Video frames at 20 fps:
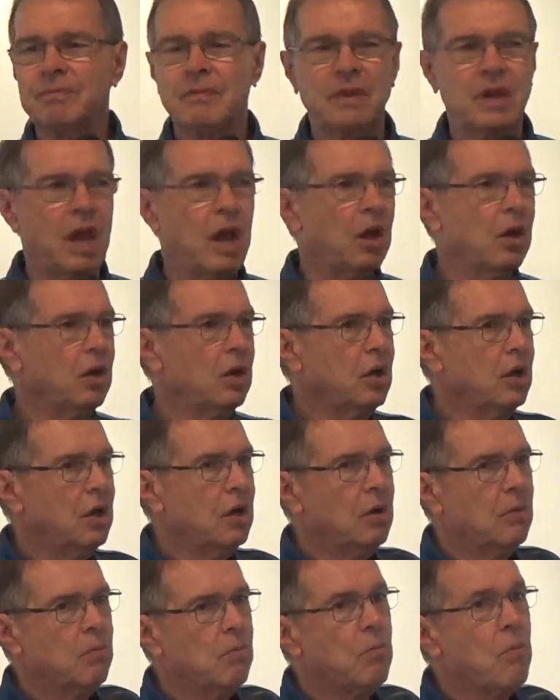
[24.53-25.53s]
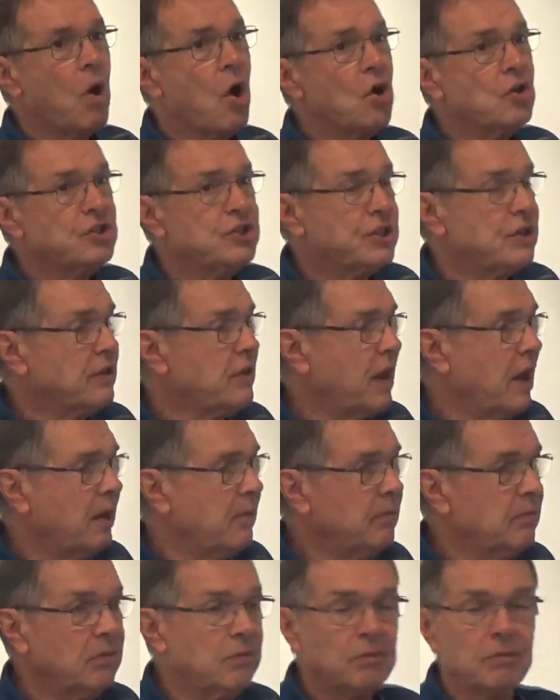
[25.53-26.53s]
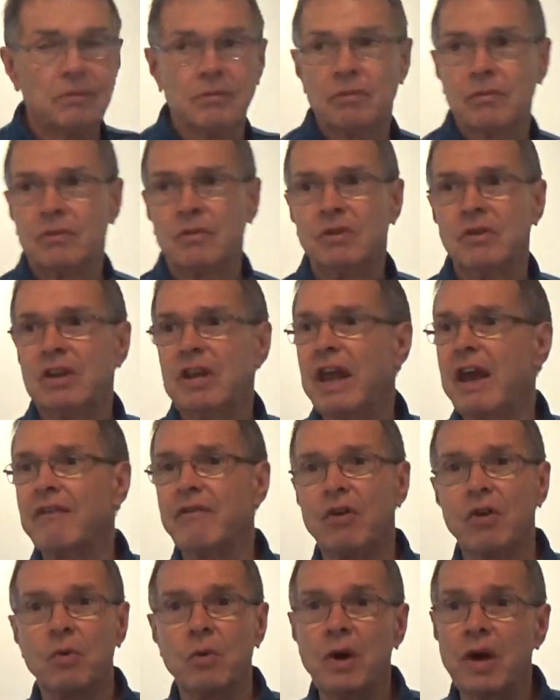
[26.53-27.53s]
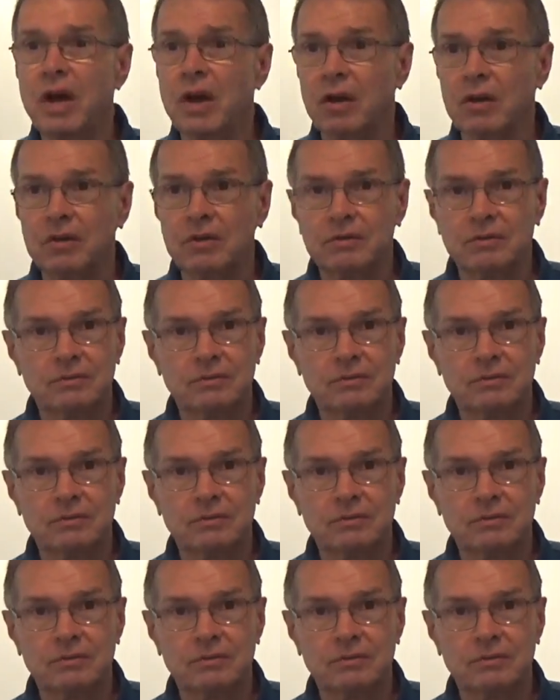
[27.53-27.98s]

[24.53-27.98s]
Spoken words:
Now, most of them never will.